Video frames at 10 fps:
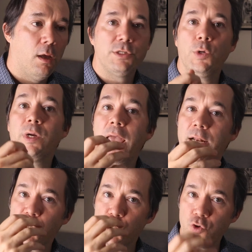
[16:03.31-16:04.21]
So again,
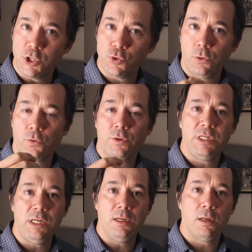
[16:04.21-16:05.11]
a structural
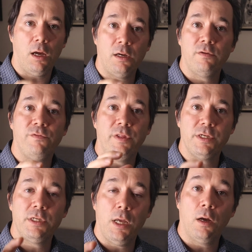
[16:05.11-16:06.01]
critique of
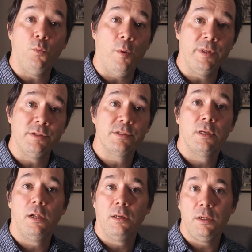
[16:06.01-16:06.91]
this young
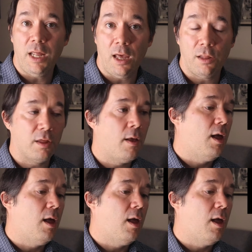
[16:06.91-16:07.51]
woman's death.